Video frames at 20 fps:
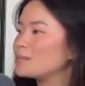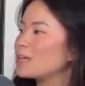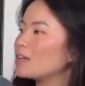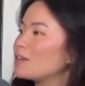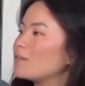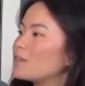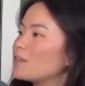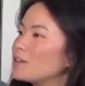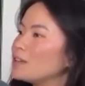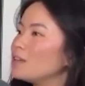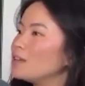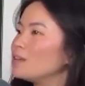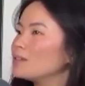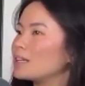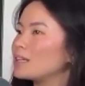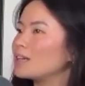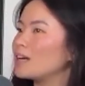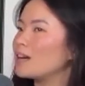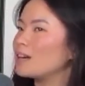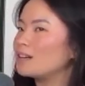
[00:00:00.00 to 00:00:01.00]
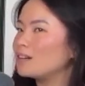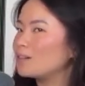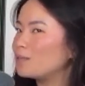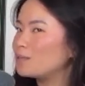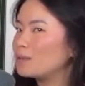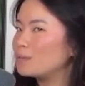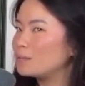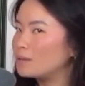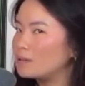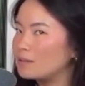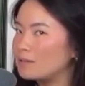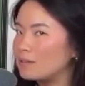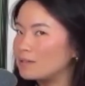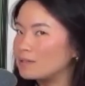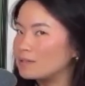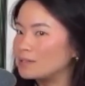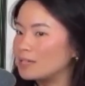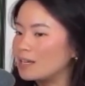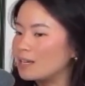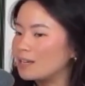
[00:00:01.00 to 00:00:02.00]
Like for you, like I don't know if we would have
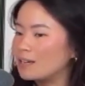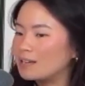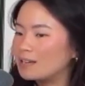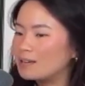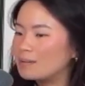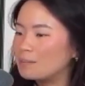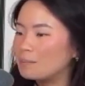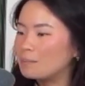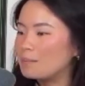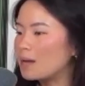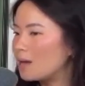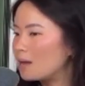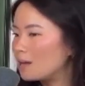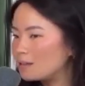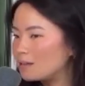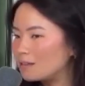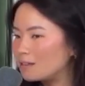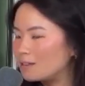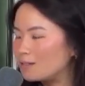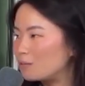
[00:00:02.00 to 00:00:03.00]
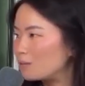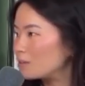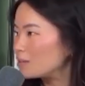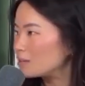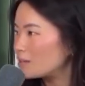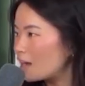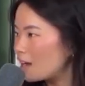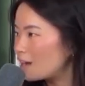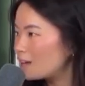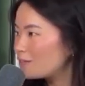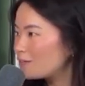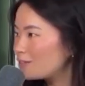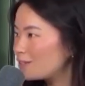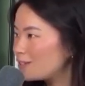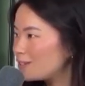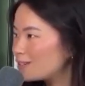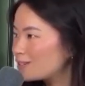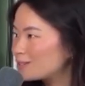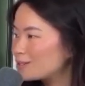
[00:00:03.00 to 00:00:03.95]
ever like met in real life, you know?